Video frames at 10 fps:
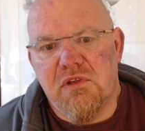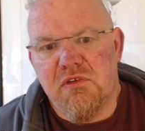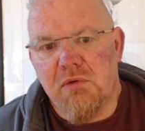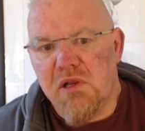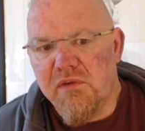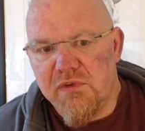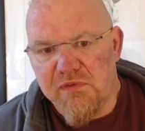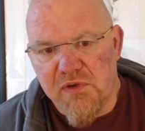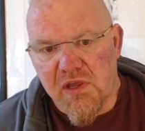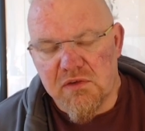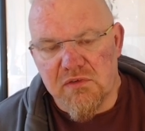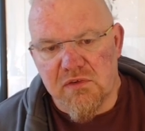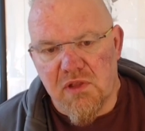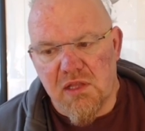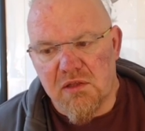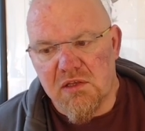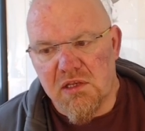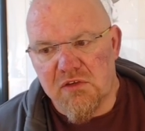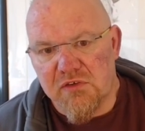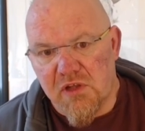quite a few factors there that
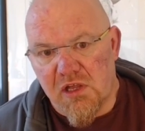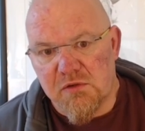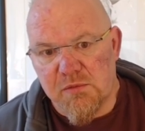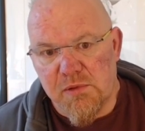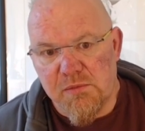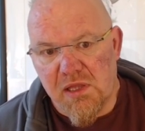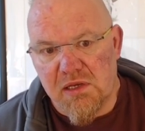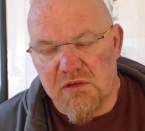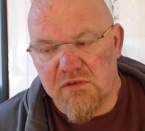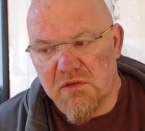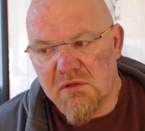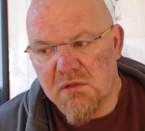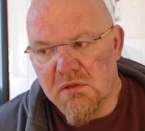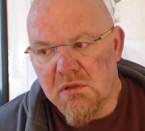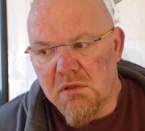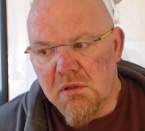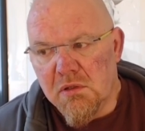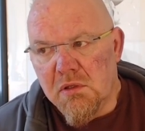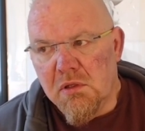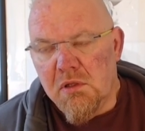need to start to be managed.
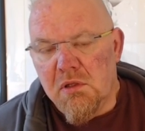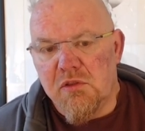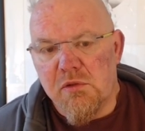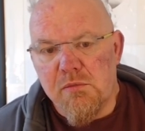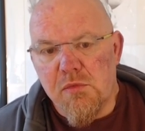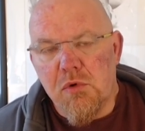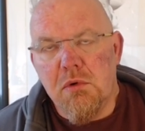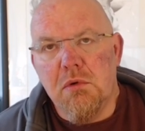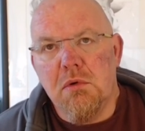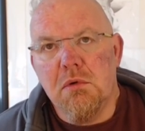The more